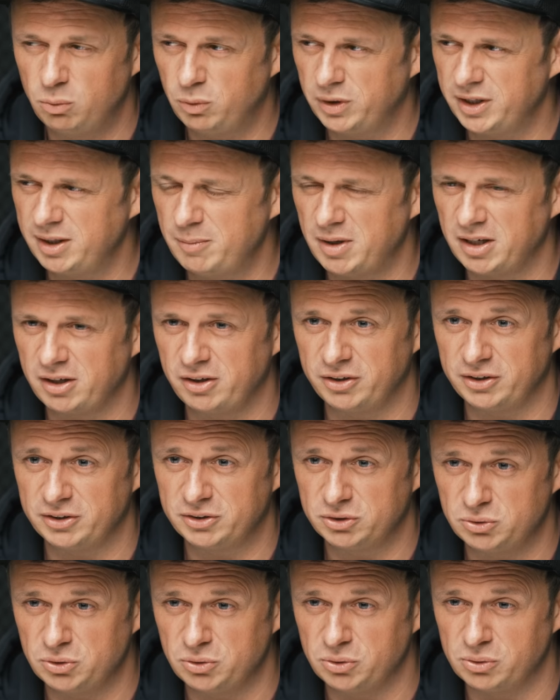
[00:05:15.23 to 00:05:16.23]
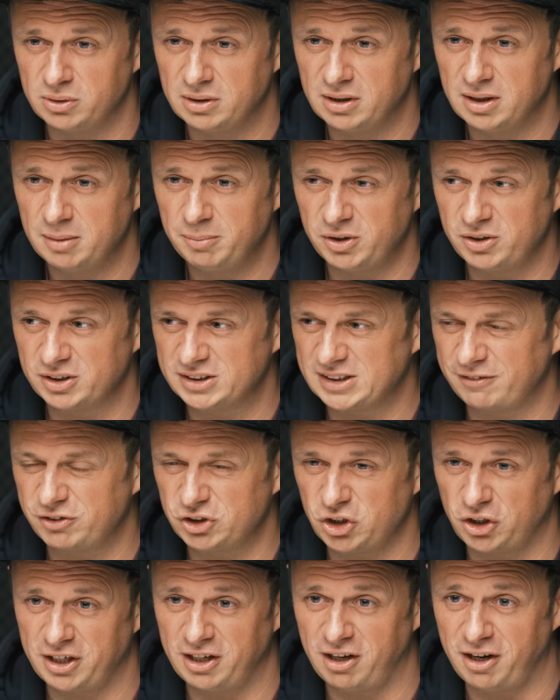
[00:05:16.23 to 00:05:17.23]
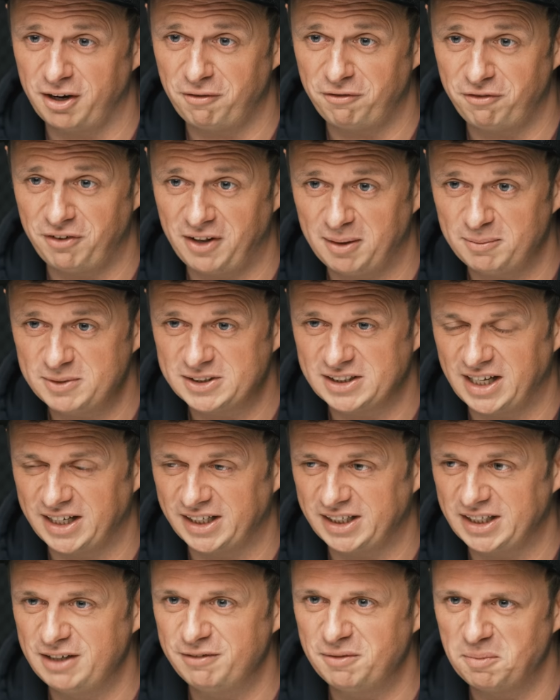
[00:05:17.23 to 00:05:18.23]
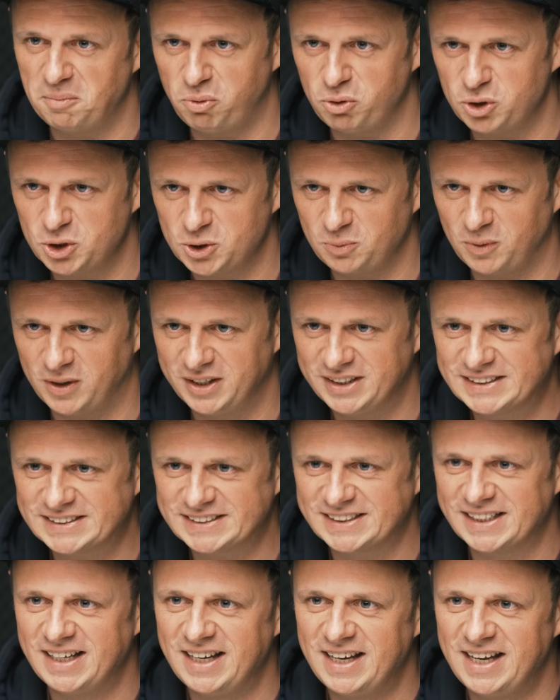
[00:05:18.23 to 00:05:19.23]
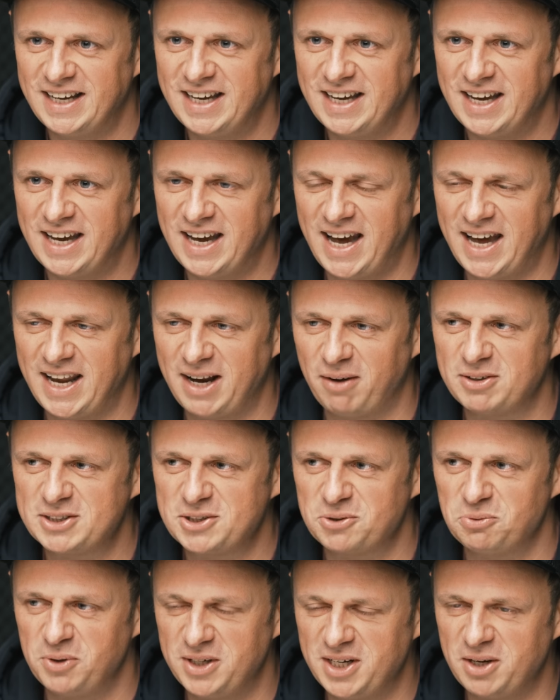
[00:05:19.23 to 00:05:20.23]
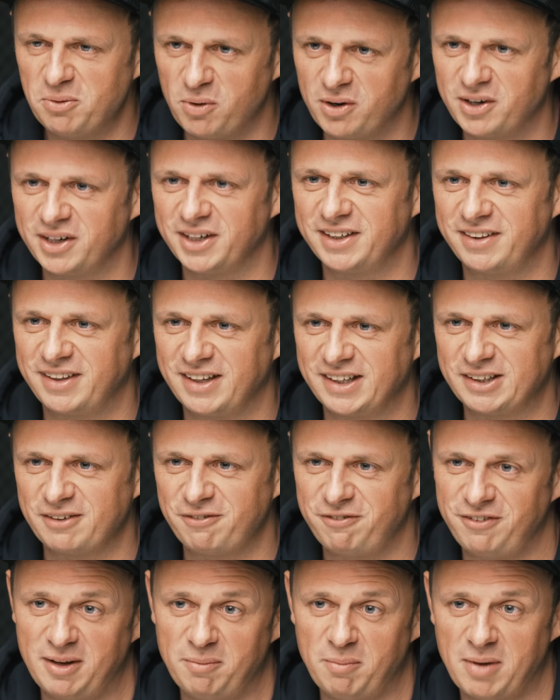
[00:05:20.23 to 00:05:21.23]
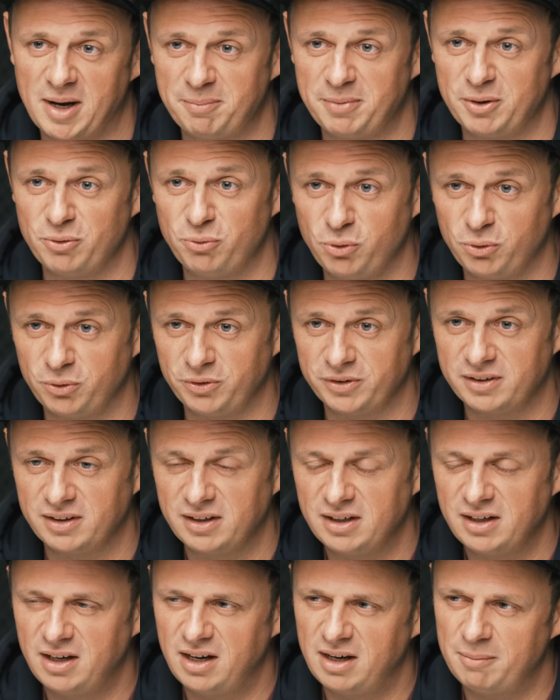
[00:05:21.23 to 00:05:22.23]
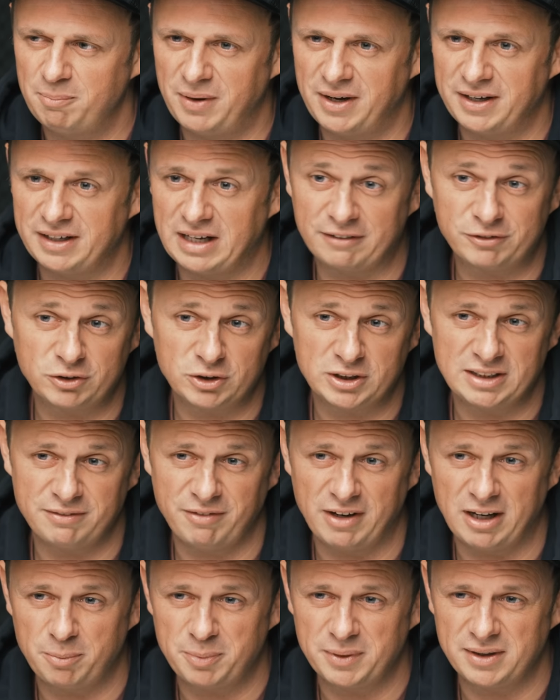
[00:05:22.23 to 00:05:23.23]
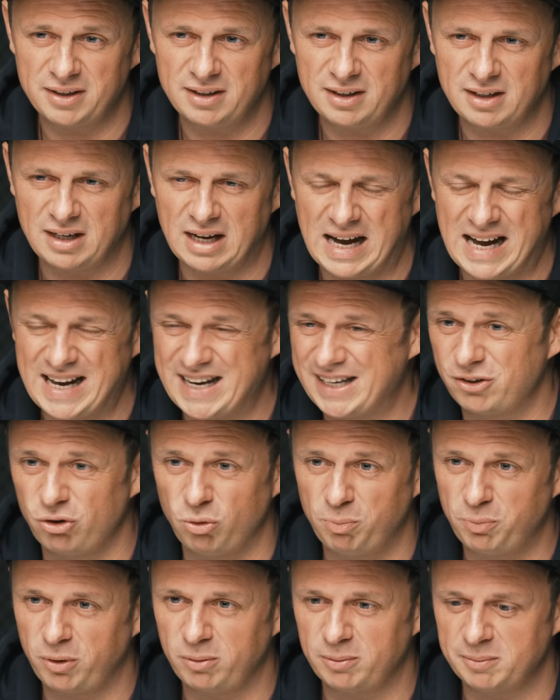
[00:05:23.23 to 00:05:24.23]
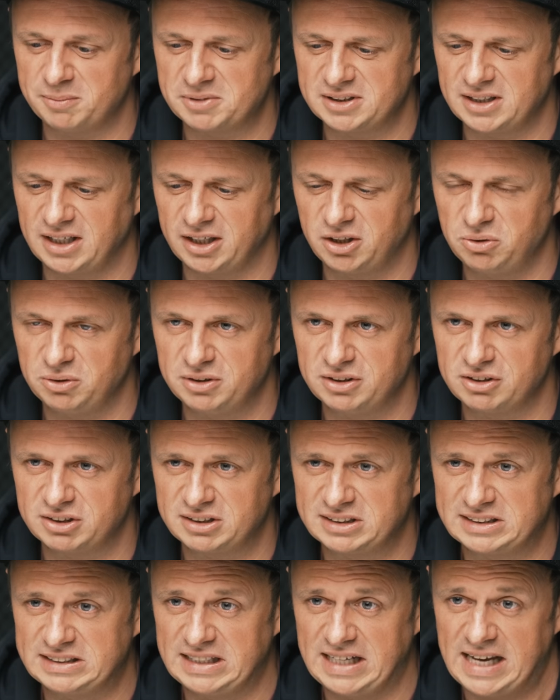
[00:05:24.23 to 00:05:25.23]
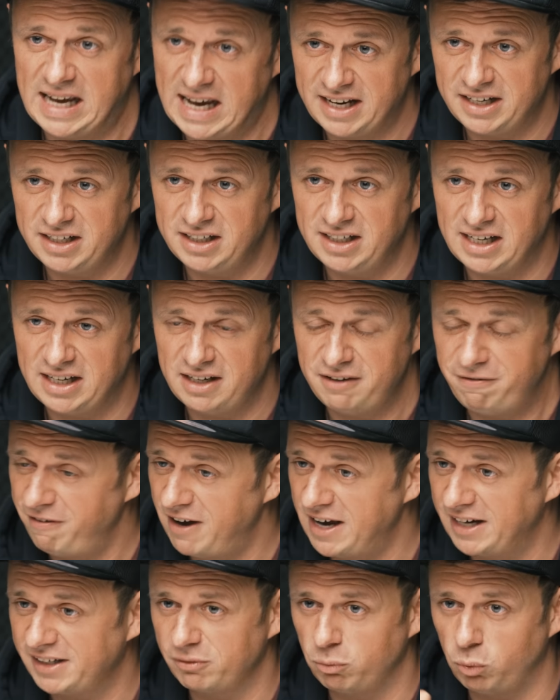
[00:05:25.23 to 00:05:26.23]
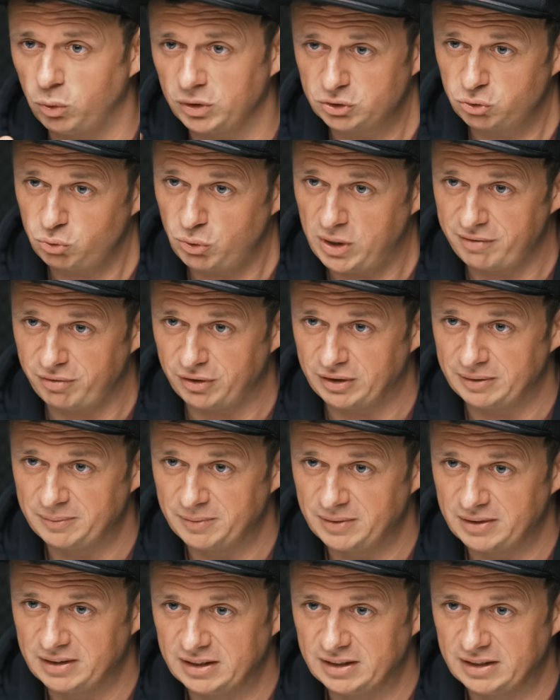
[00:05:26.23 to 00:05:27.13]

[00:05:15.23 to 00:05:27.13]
what am I going to do? Because I've shot a lot of films, like even pushed ones. And I was really worried that the film might be ruined. But after developing, I had no problems. I could not see any effect whatsoever.